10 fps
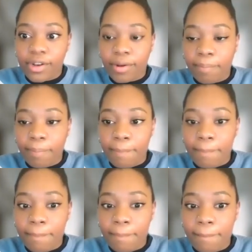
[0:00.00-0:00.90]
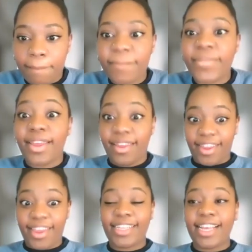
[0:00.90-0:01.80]
Correct.
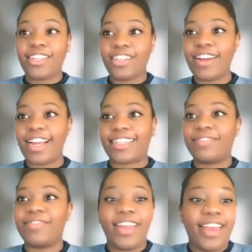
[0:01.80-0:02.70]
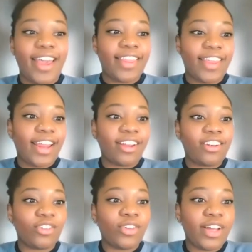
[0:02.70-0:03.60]
It says correct. And then I can
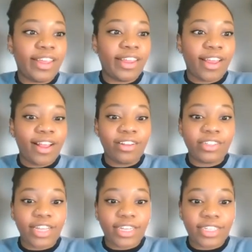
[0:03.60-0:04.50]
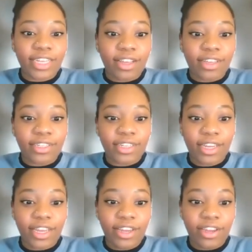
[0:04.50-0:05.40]
do an else that says
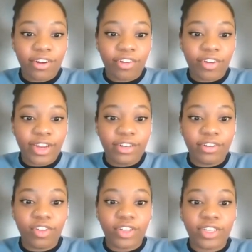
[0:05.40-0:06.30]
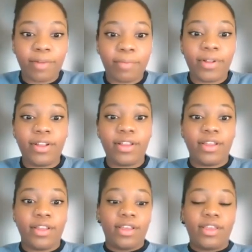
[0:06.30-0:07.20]
incorrect, for example.
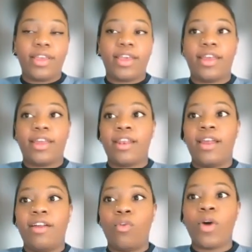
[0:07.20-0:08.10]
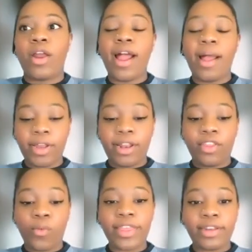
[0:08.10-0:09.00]
And what I'm gonna,
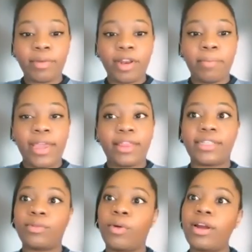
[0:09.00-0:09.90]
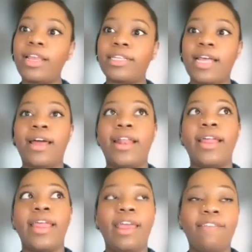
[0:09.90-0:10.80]
the way that I'm gonna make this work is that
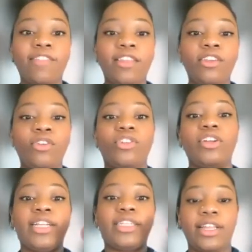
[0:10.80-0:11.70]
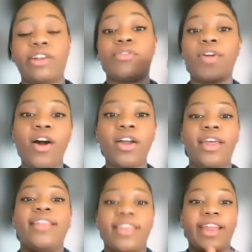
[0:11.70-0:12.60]
if the user gets a letter wrong,
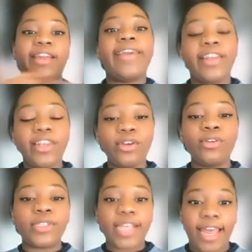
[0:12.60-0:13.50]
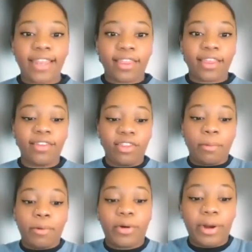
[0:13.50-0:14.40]
they lose and the, the
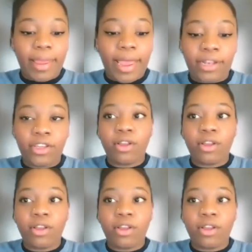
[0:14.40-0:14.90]
program ends.